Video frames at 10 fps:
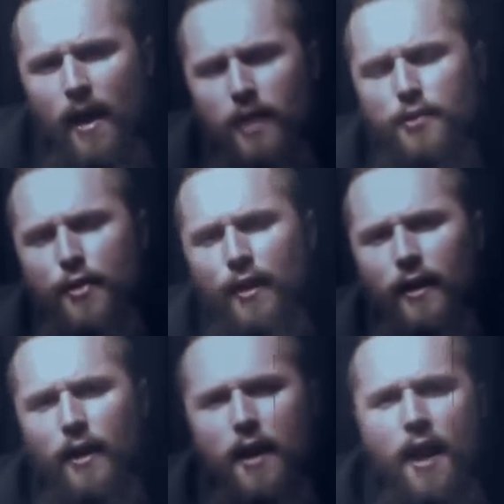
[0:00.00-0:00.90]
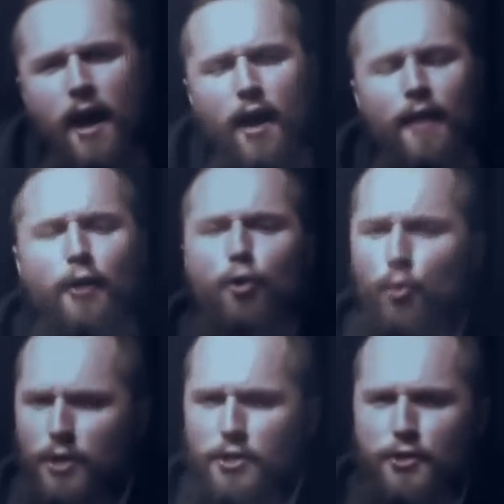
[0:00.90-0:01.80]
is thinking that
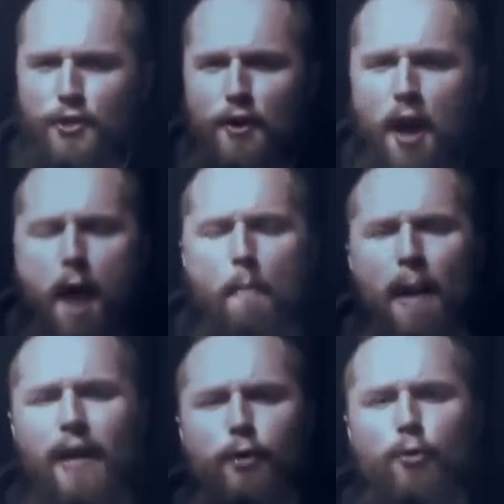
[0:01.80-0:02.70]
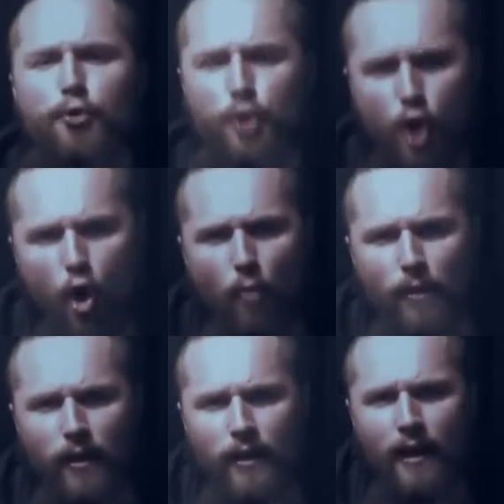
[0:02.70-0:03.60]
Christian Michael
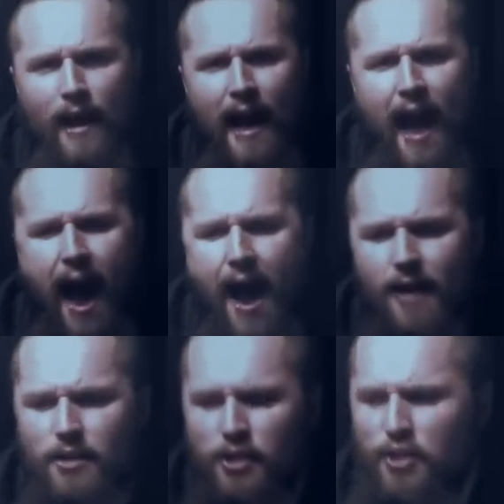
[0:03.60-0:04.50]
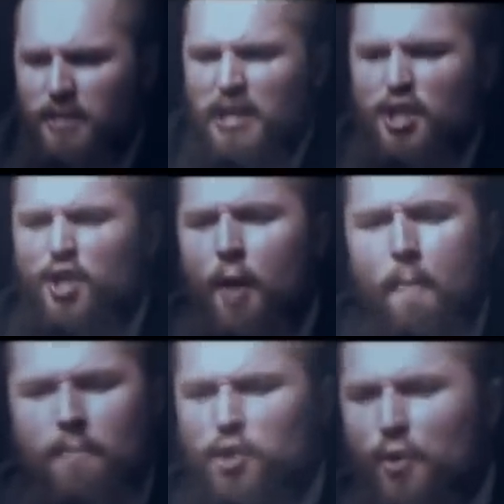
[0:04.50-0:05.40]
Jakobi has
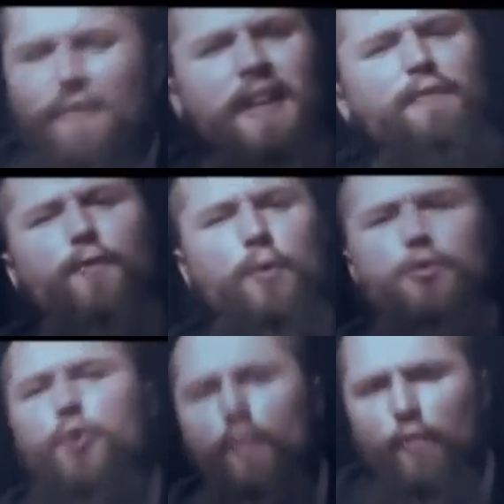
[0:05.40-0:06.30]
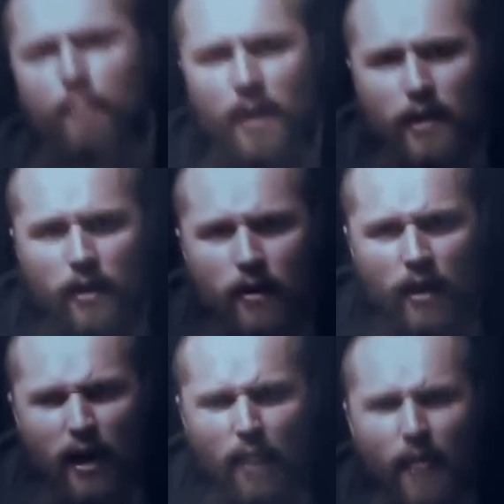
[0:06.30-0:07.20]
some sort of influence over me,
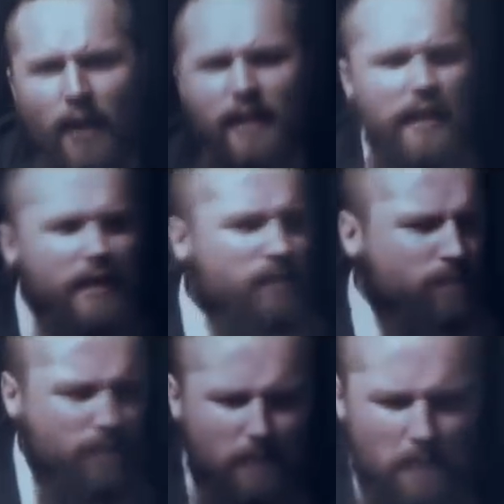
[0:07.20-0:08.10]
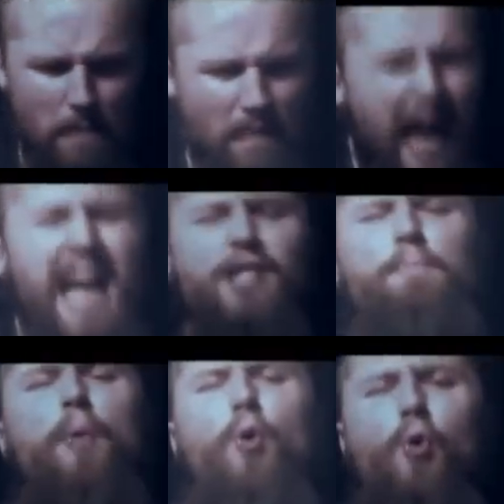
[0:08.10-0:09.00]
that he has
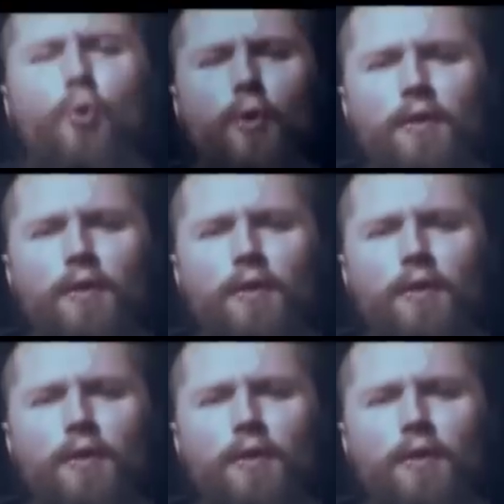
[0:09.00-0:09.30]
pull.